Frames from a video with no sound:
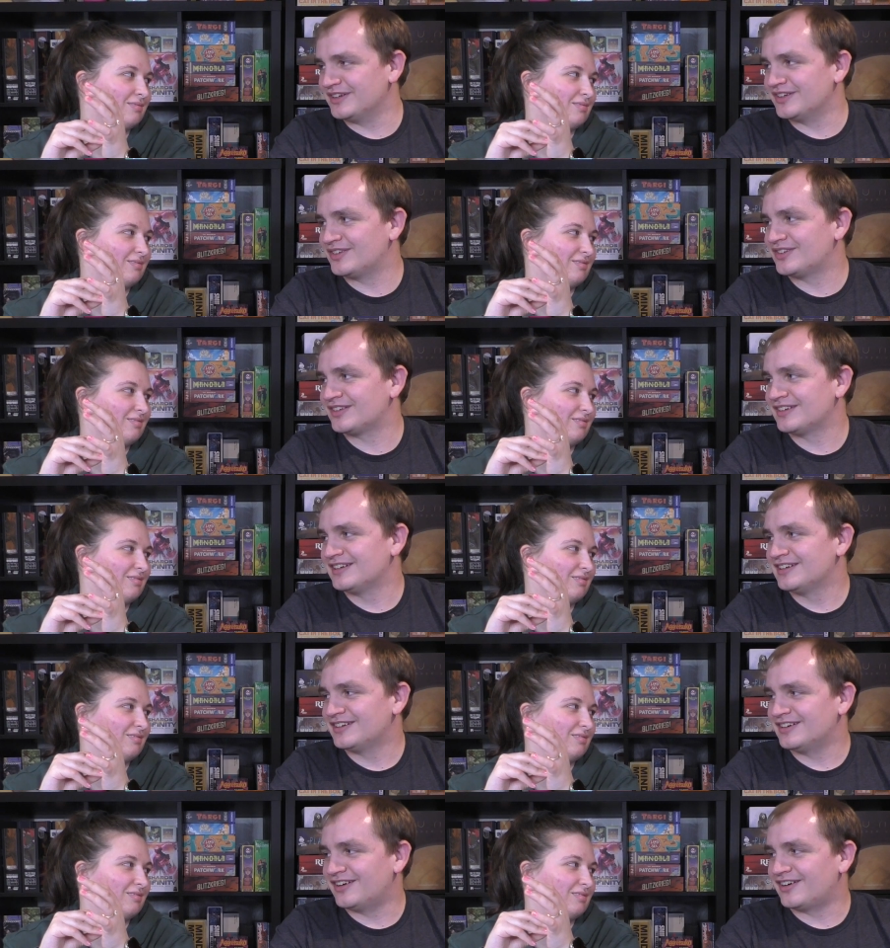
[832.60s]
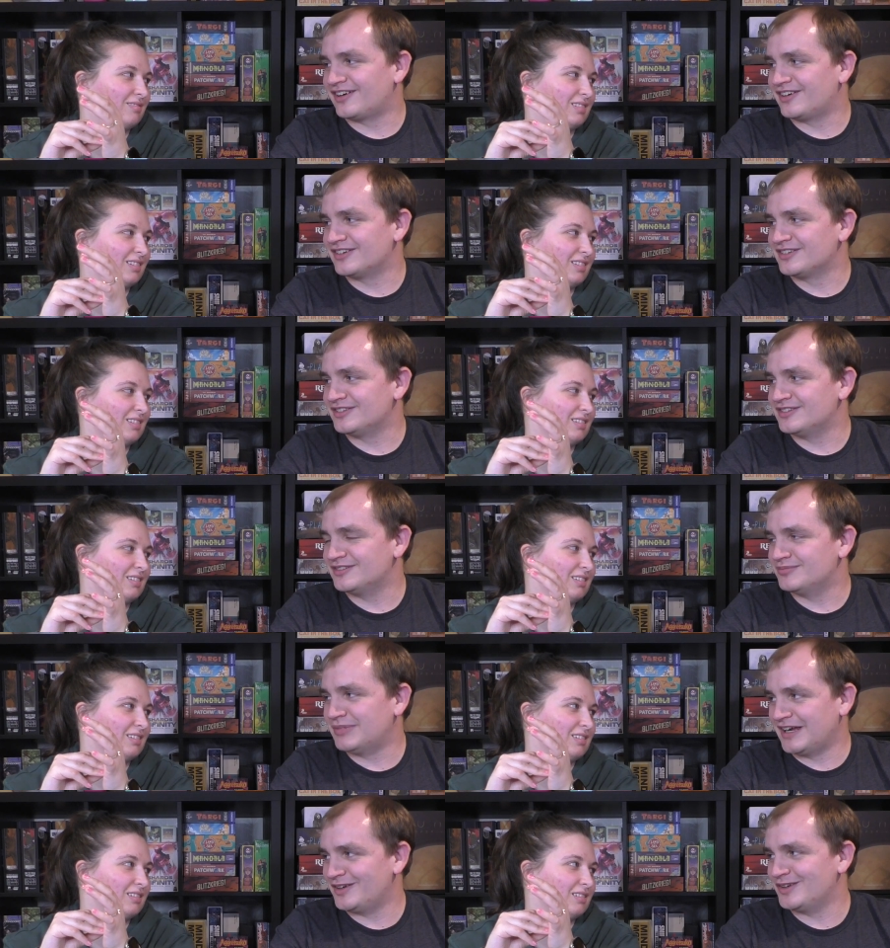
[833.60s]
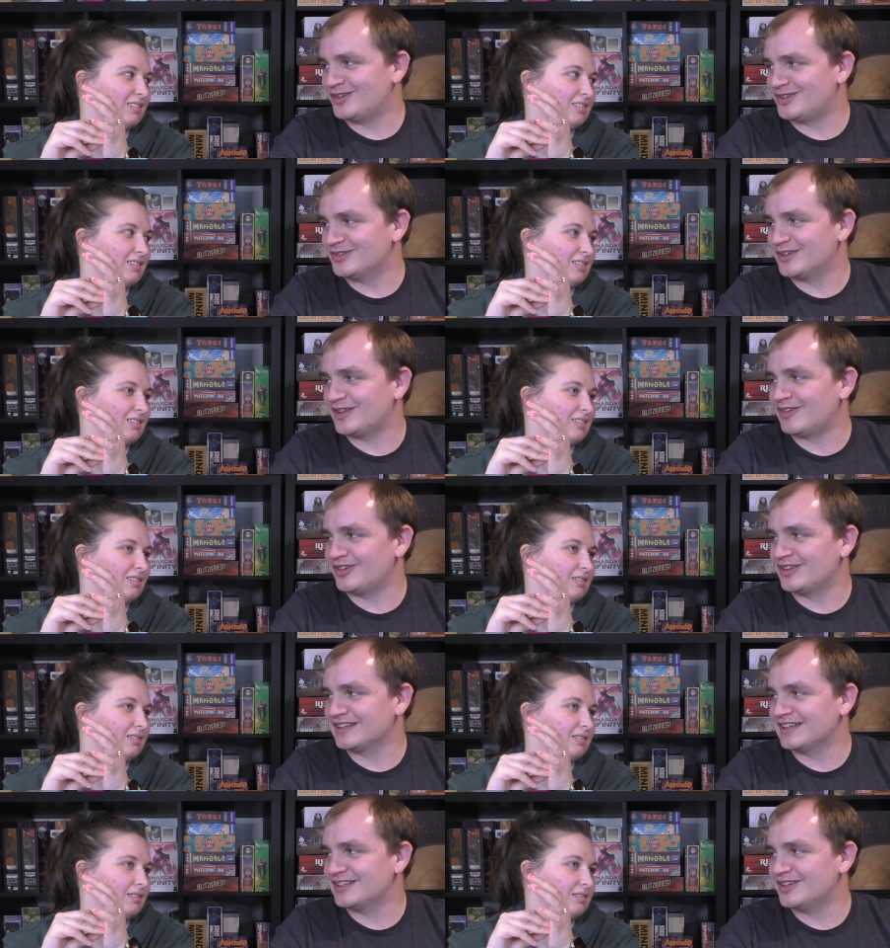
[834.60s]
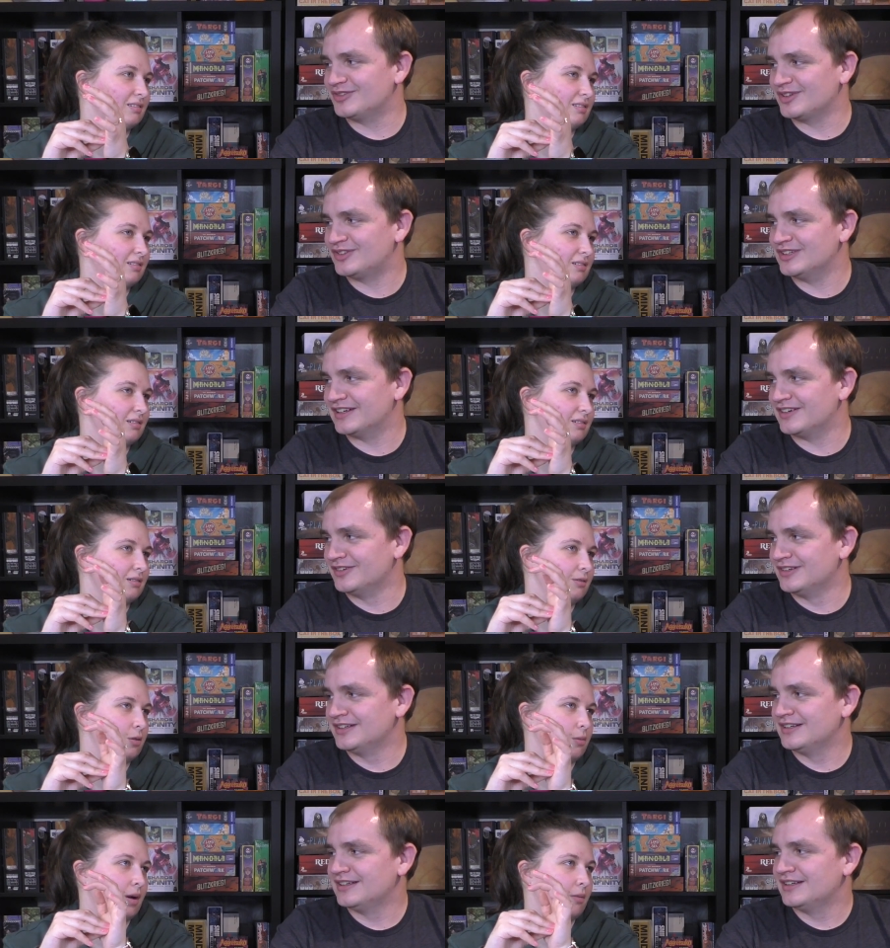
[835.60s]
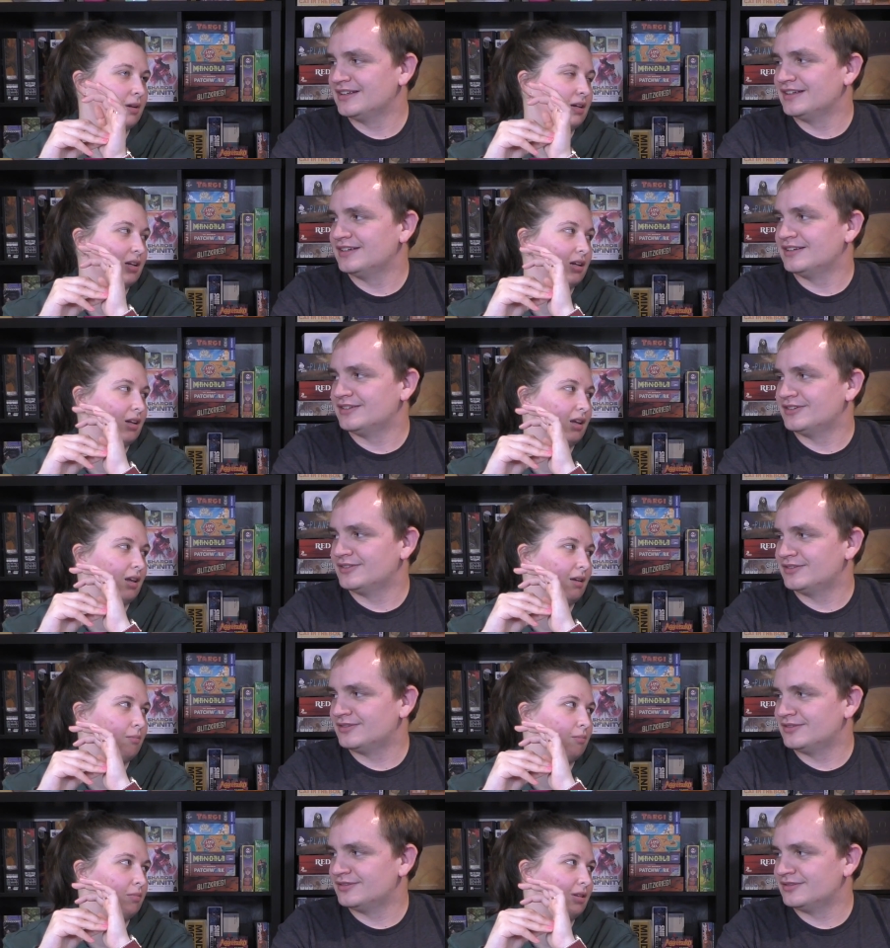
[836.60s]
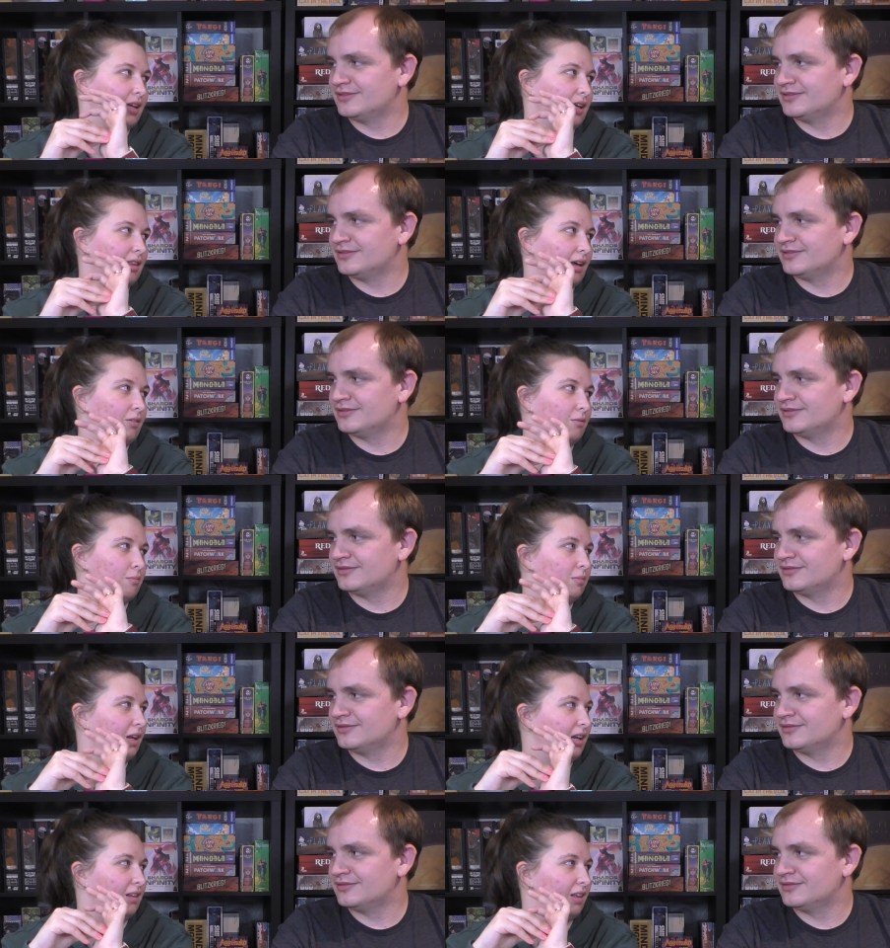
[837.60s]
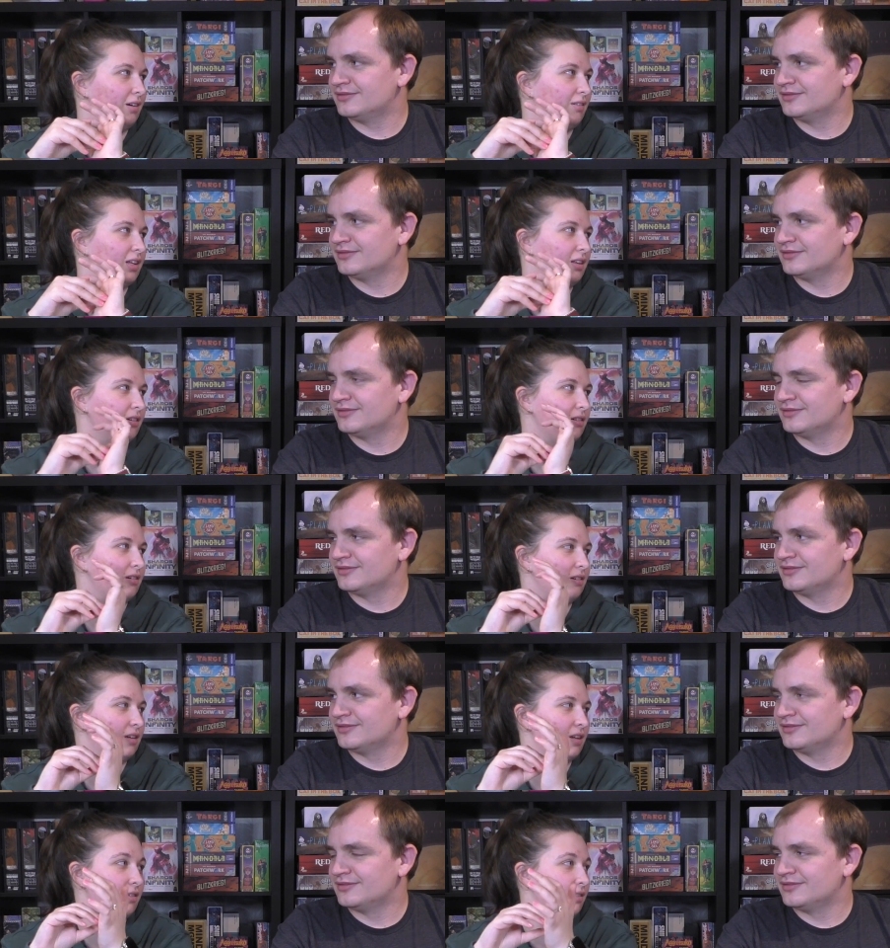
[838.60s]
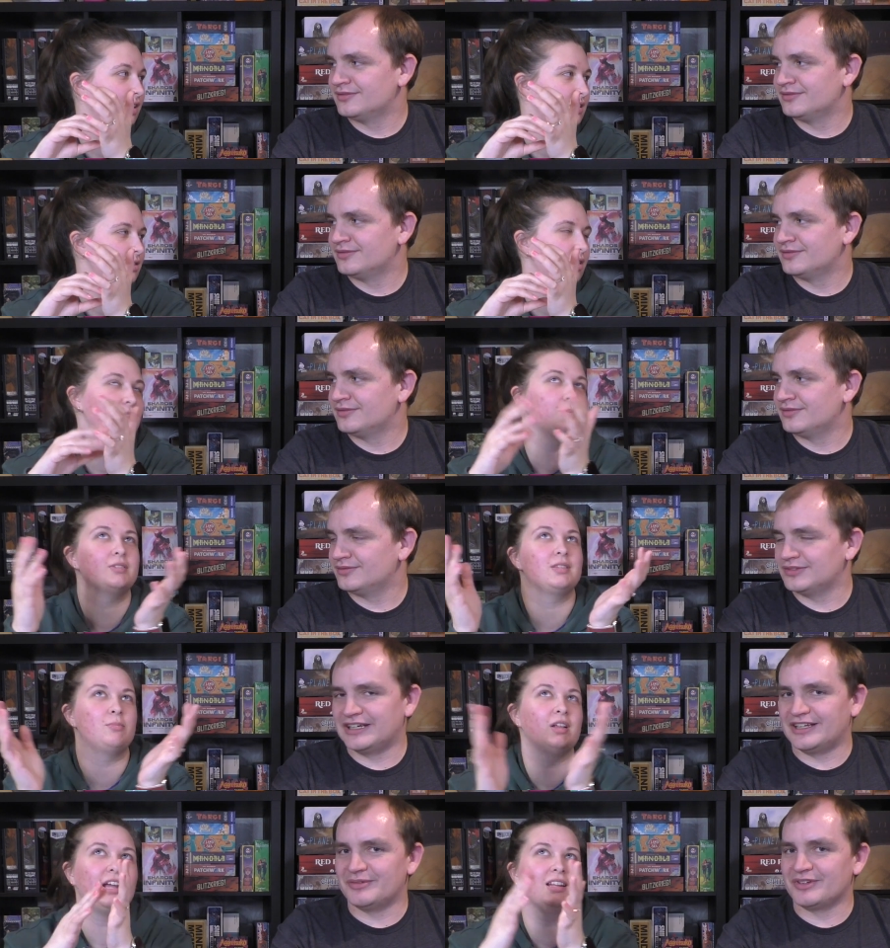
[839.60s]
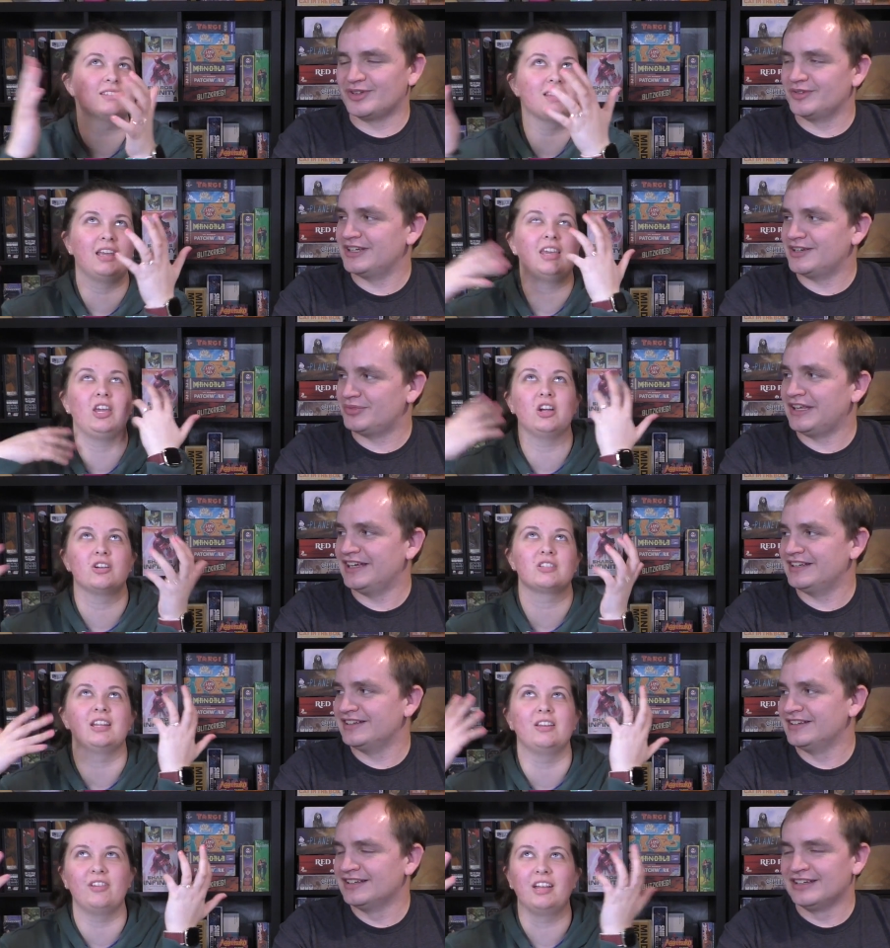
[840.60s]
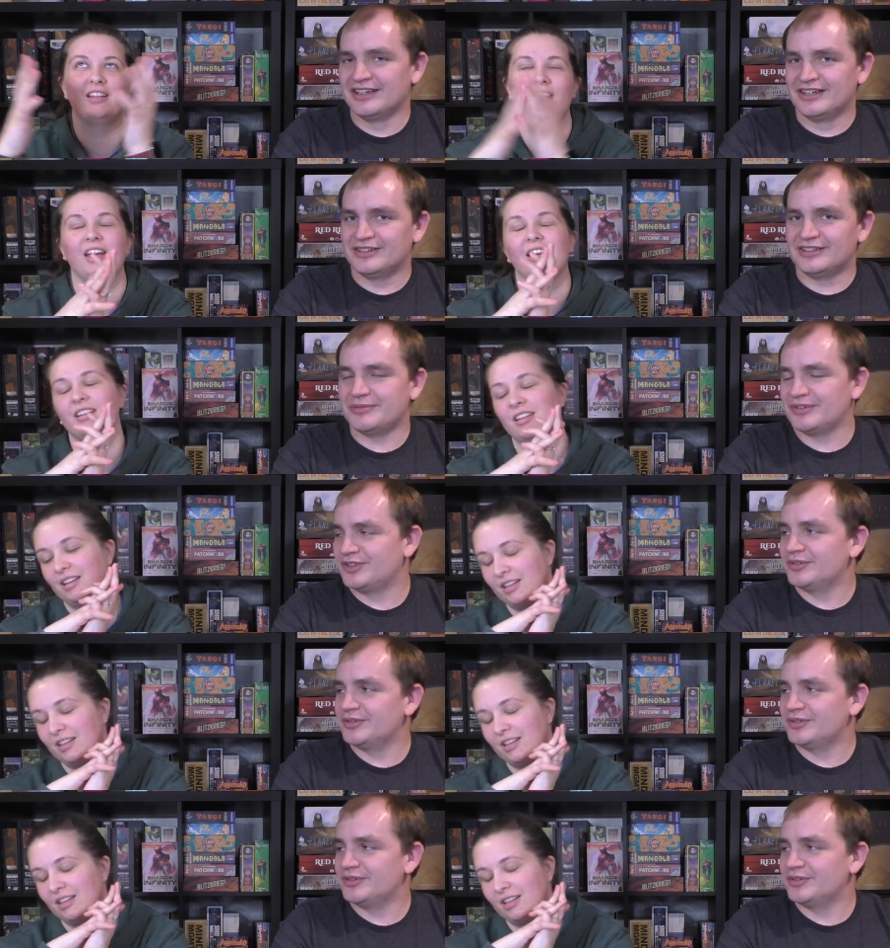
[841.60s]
Speaker 1: ones are balanced with everything that they've just done.
Speaker 2: Well, why wouldn't he play it that plan it that way though? You don't think so? I suppose well, he planned like he years planned, in advance. Yeah. Well, I'm